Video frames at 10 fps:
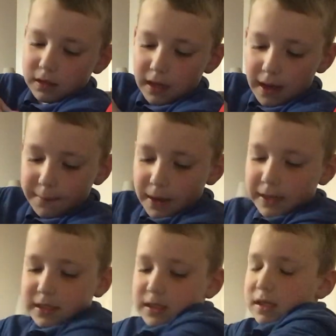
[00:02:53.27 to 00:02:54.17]
Yeah, it
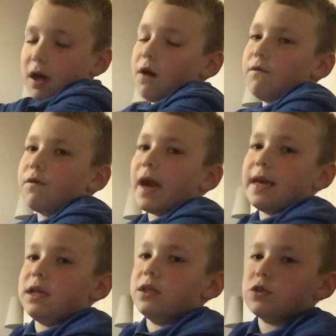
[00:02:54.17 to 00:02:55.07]
makes the
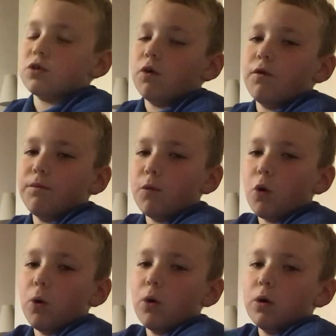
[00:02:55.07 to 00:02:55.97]
vein sort of
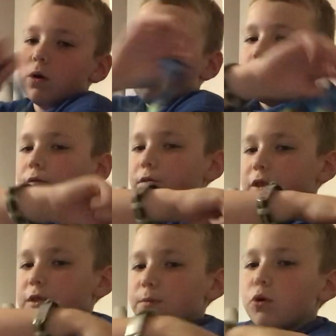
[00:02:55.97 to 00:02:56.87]
more
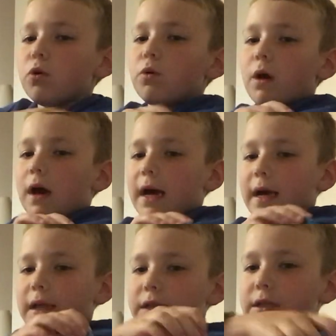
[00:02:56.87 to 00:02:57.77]
visible
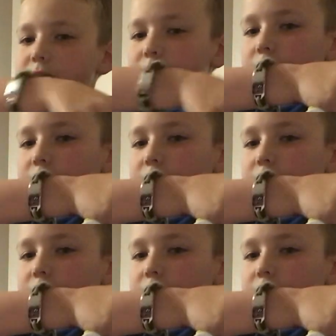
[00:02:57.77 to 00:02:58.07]
and